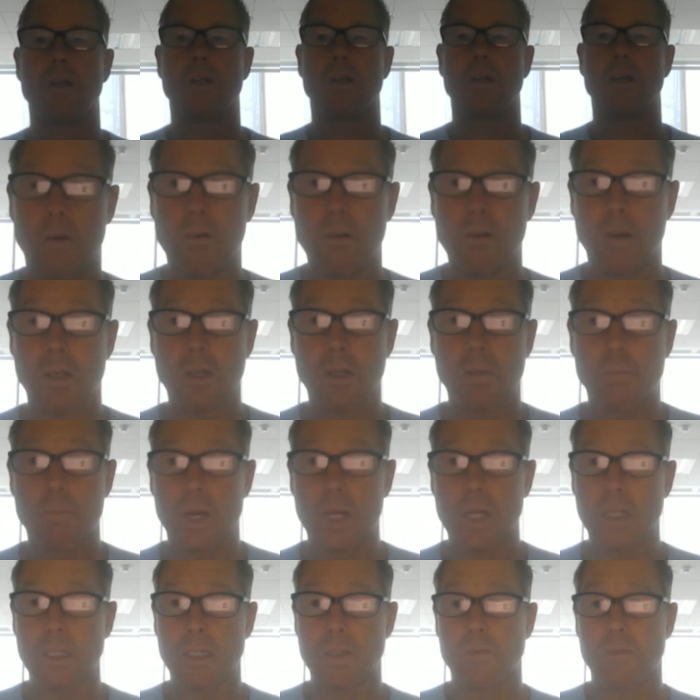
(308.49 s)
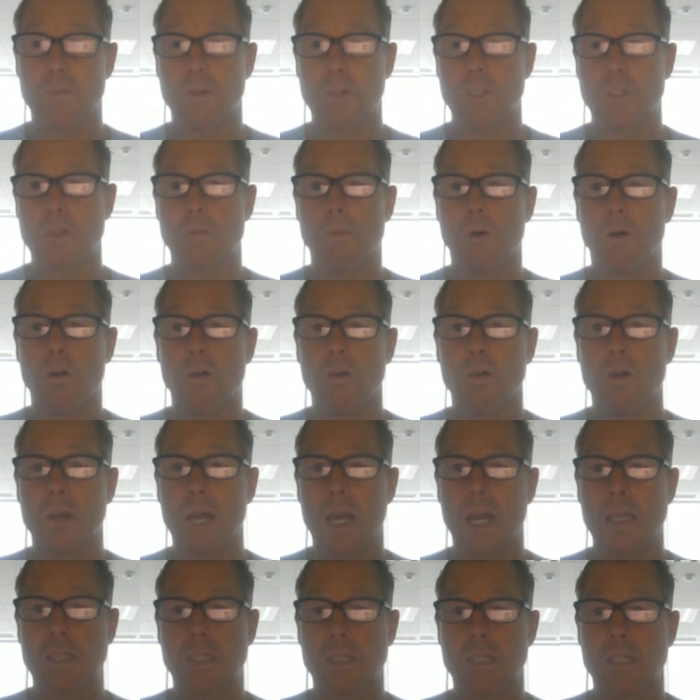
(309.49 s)
Carry-on pet is for small
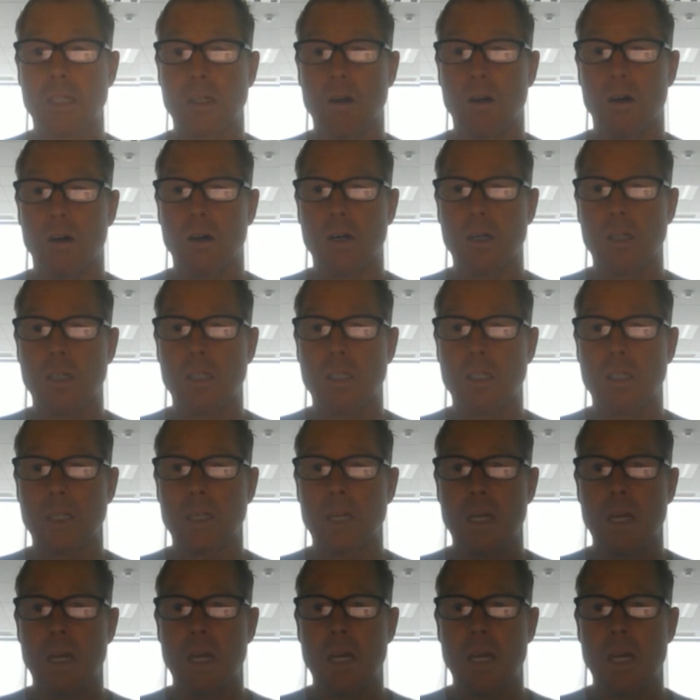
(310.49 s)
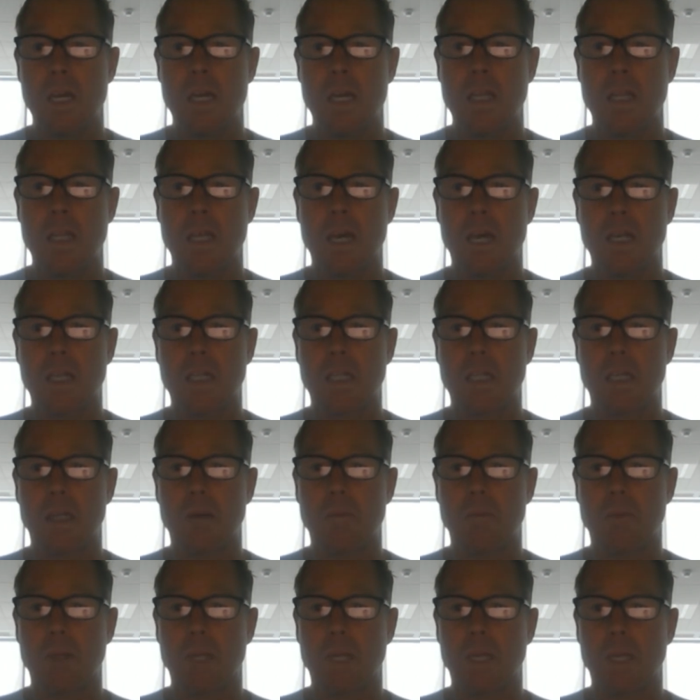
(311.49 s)
cats and dogs that
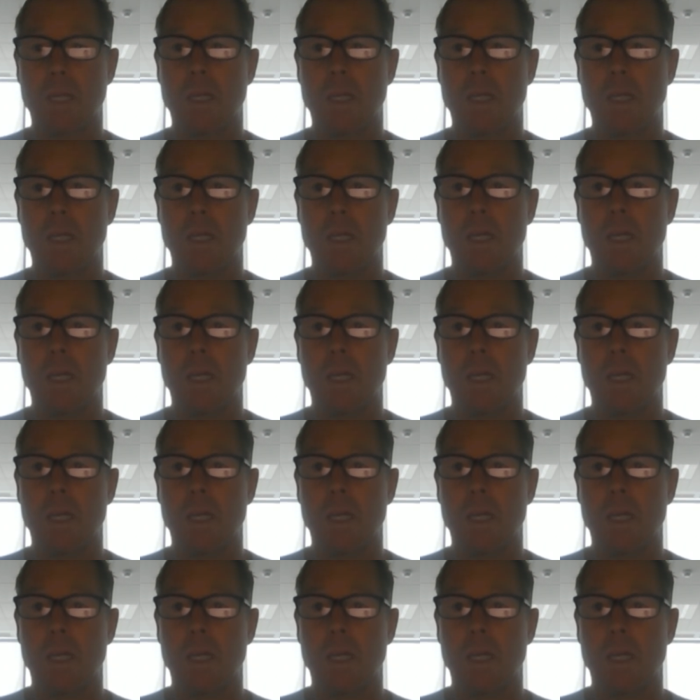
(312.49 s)
can be